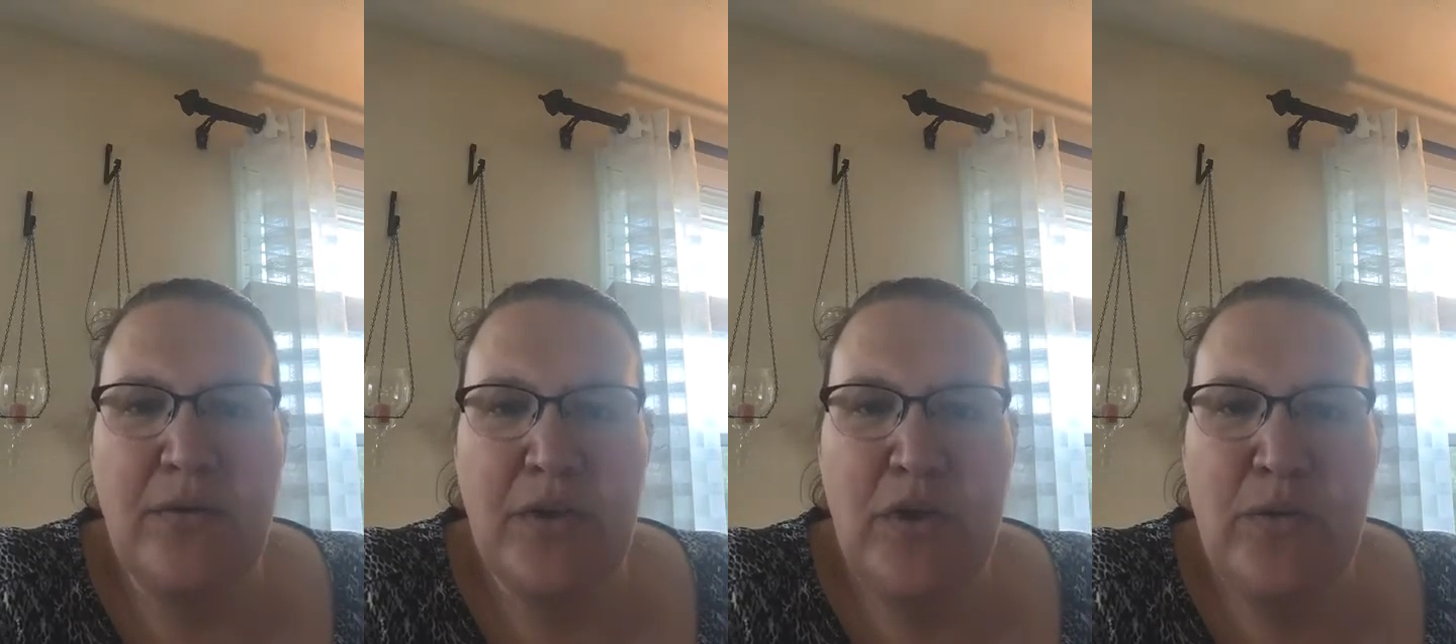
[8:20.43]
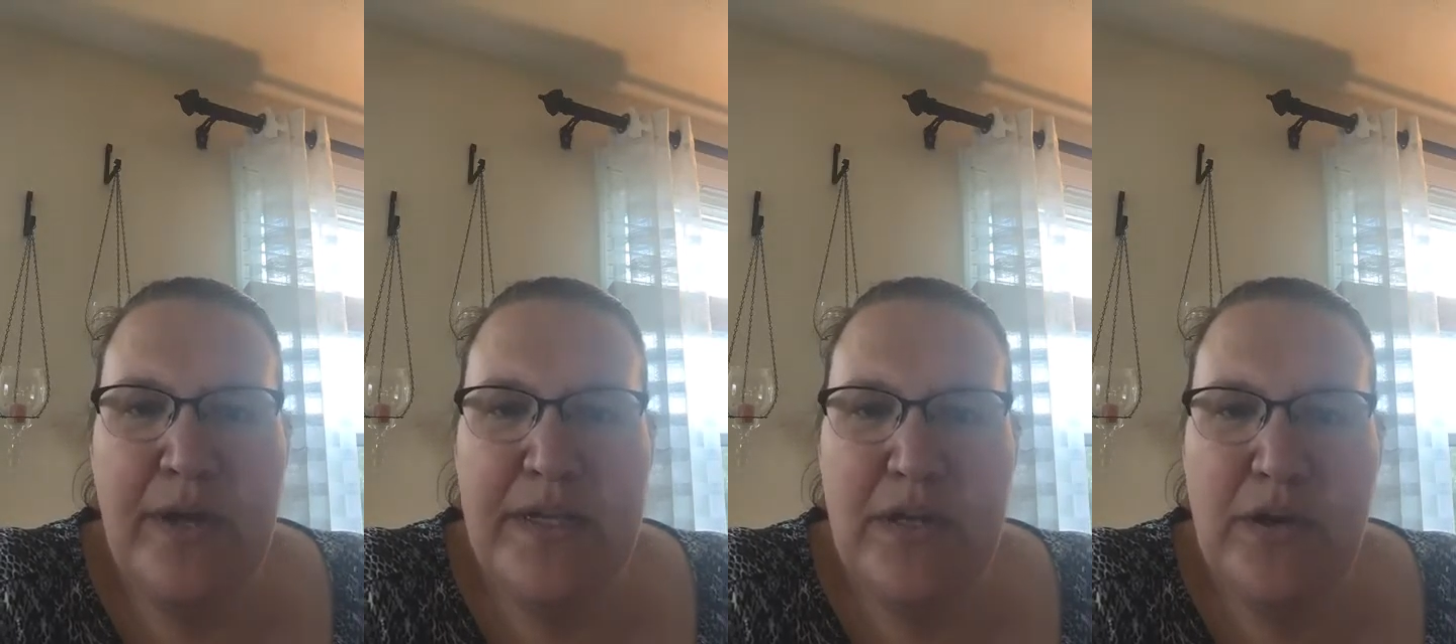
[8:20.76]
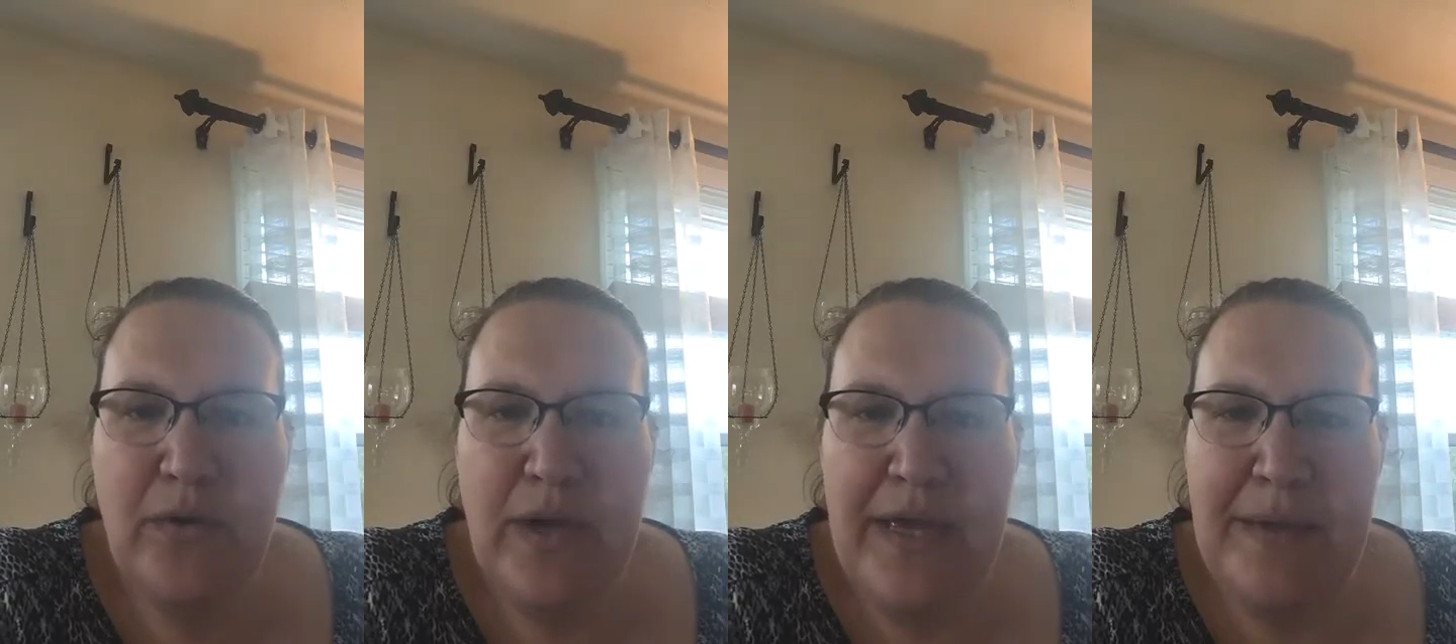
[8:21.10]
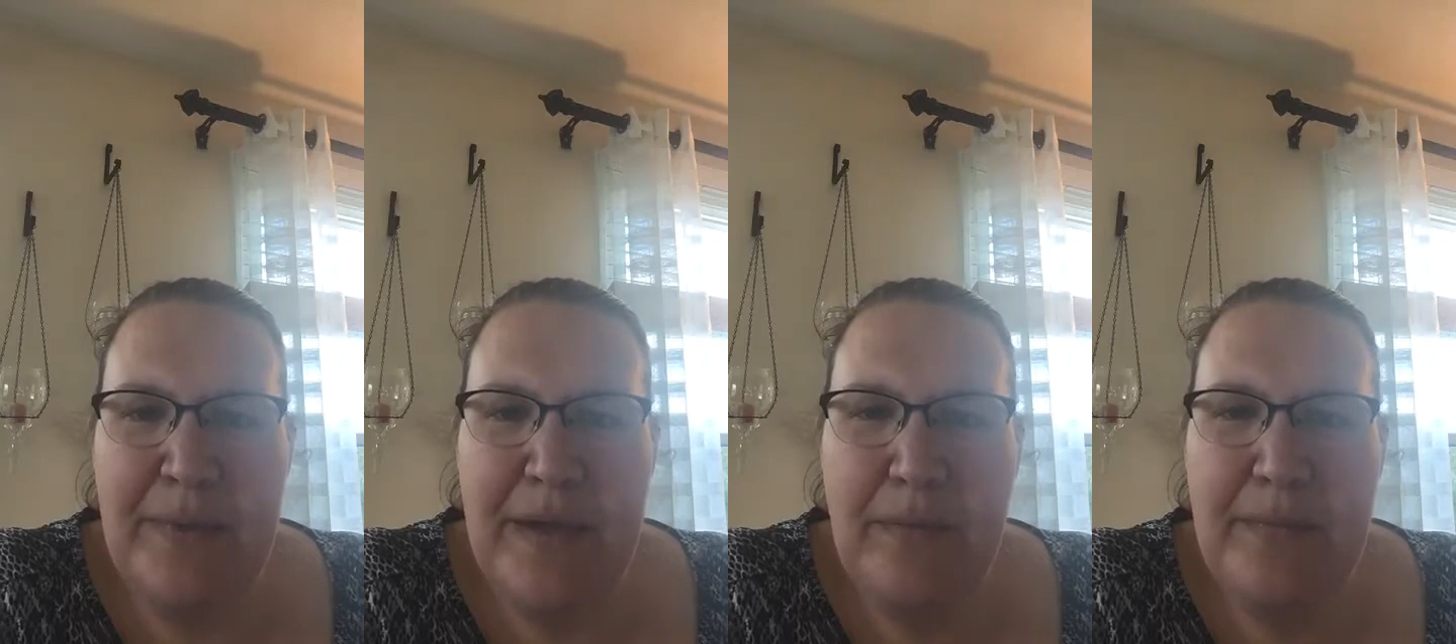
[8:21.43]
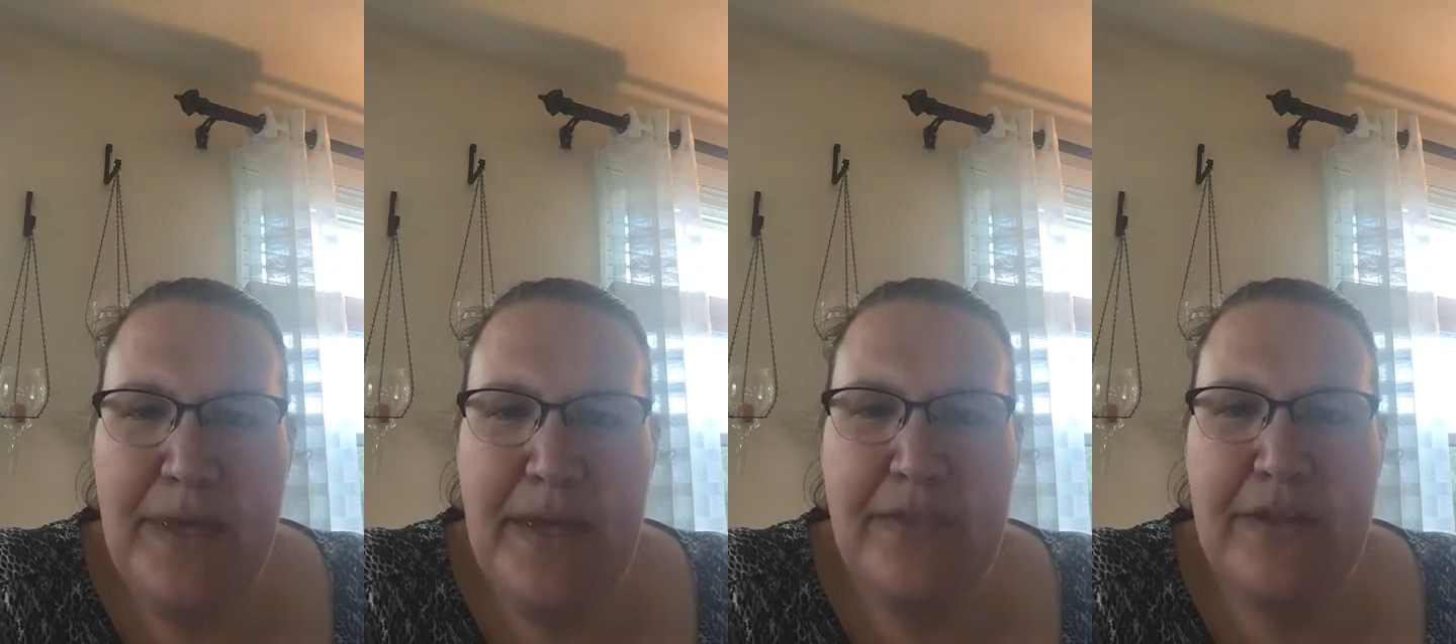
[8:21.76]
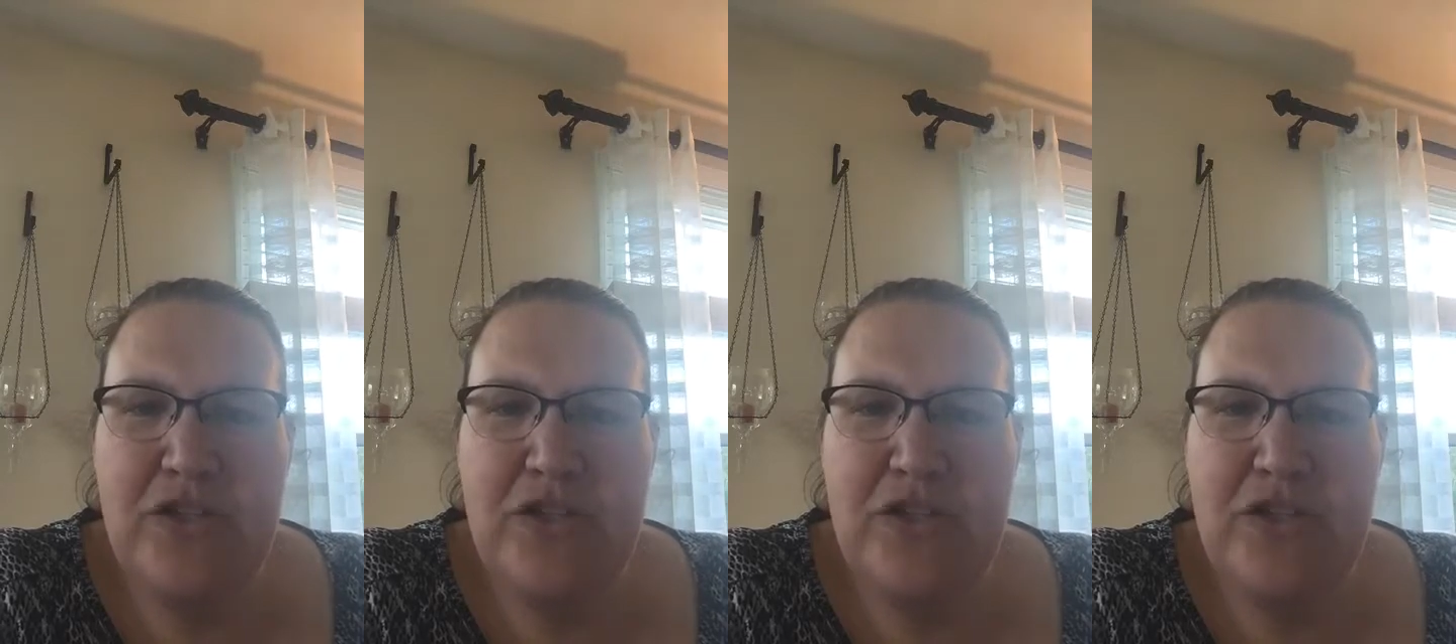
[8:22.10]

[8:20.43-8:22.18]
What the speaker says: You can email me at the